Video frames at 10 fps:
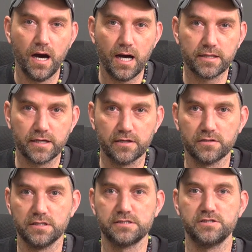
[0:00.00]
Hi there,
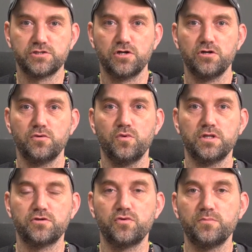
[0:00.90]
this is Kurt
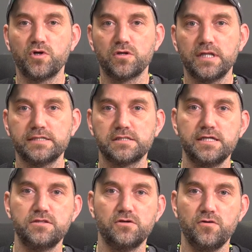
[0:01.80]
with Grimburg Less
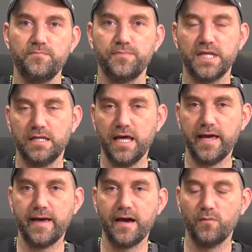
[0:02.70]
Lethal.
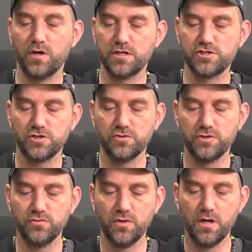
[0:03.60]
Today I want to show
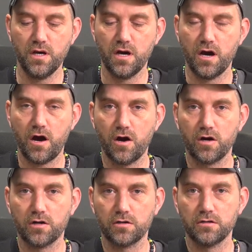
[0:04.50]
you
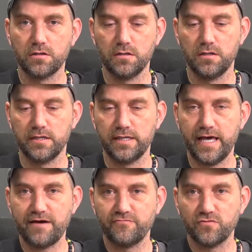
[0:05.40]
our
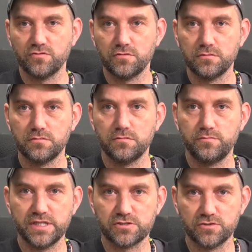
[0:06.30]
Gavle
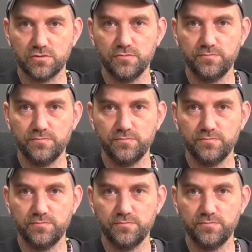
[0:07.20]
pistol.